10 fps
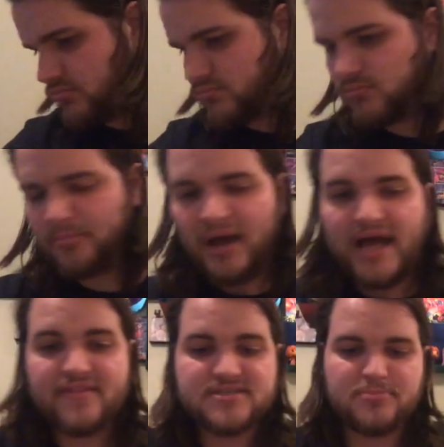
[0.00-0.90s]

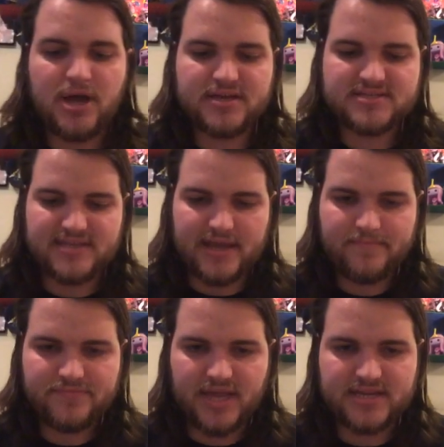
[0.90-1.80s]
buy this box
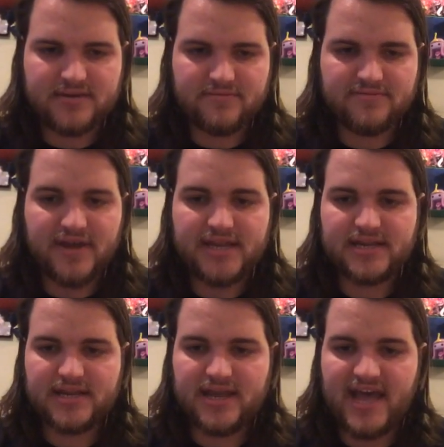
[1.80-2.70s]
set. I didn't find
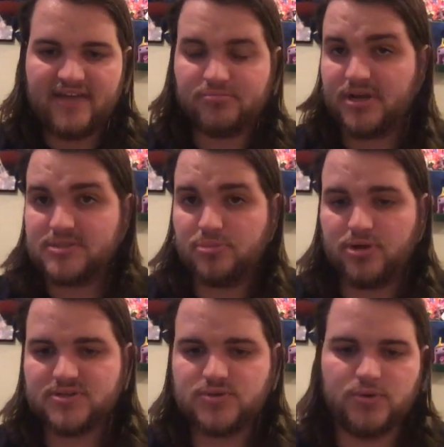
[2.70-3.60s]
it in a half-price
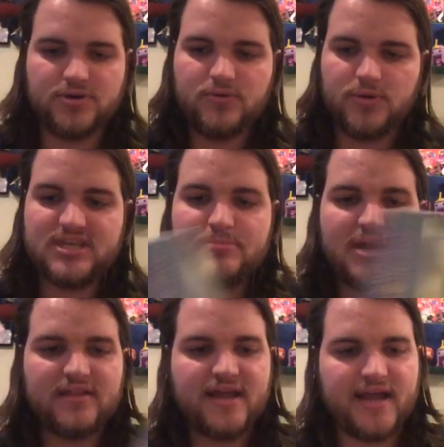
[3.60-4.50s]
books or
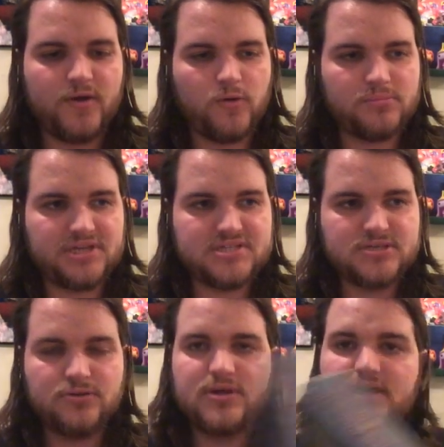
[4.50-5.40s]
eBay like I normally
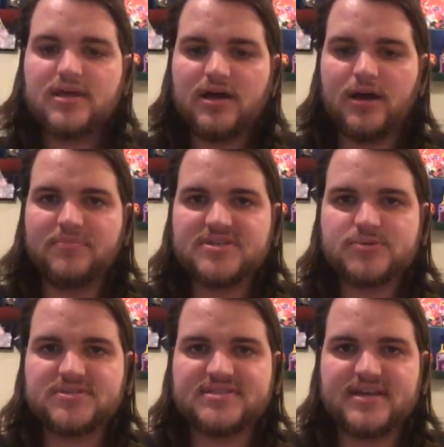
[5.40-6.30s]
do. This
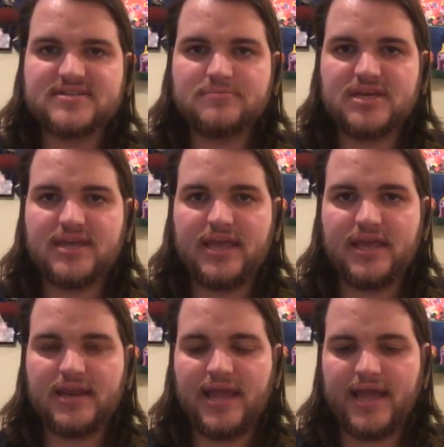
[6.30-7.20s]
was sent to me
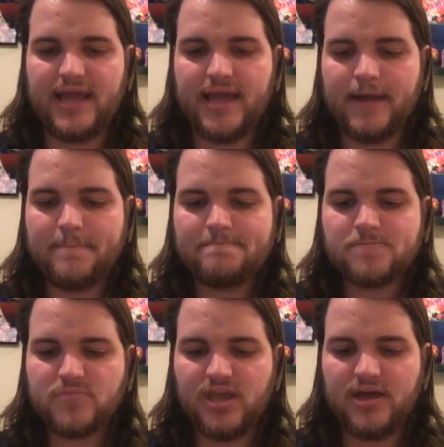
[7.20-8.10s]
in a...
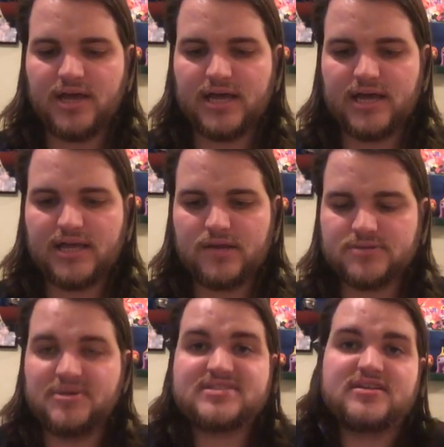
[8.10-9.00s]
it was
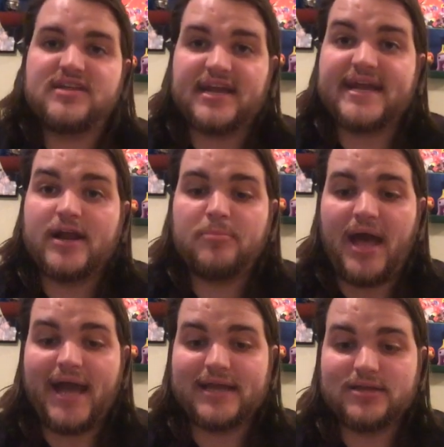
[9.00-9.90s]
basically a care
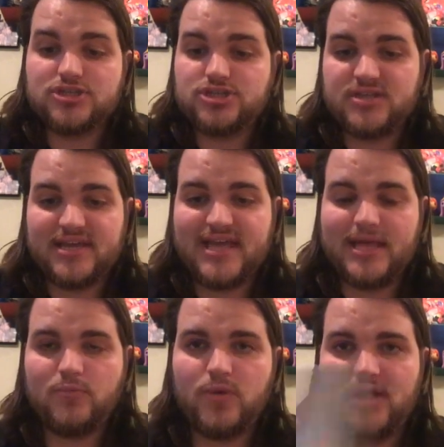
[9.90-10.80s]
package that
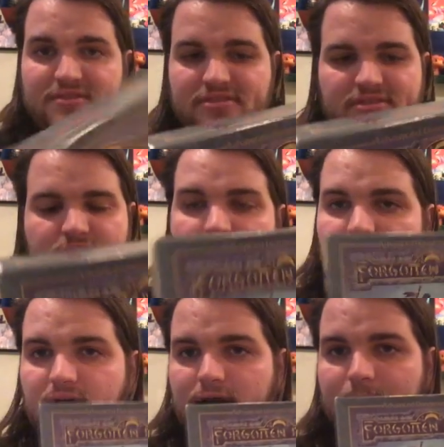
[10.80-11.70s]
came with
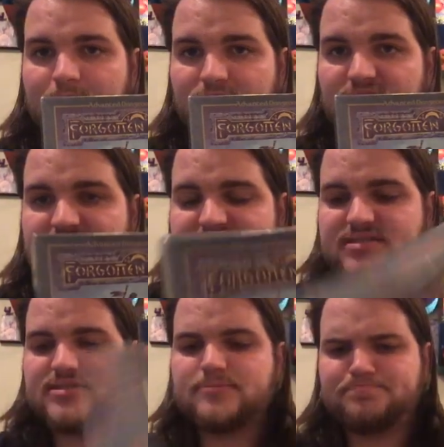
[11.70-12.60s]

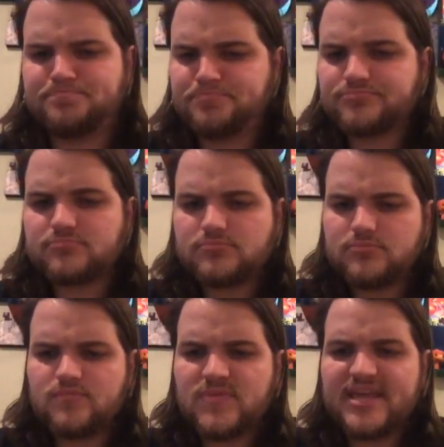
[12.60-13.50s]
this.
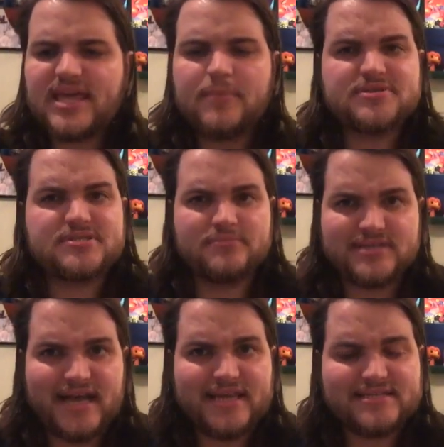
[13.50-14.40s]
It came with some
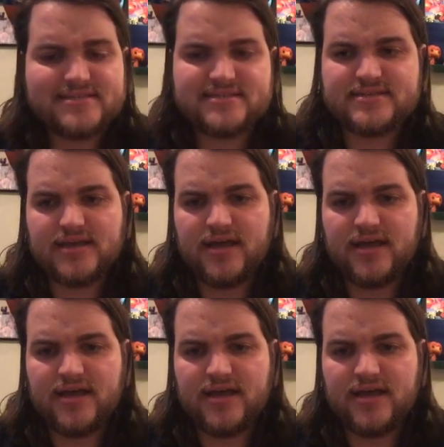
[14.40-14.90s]
dice,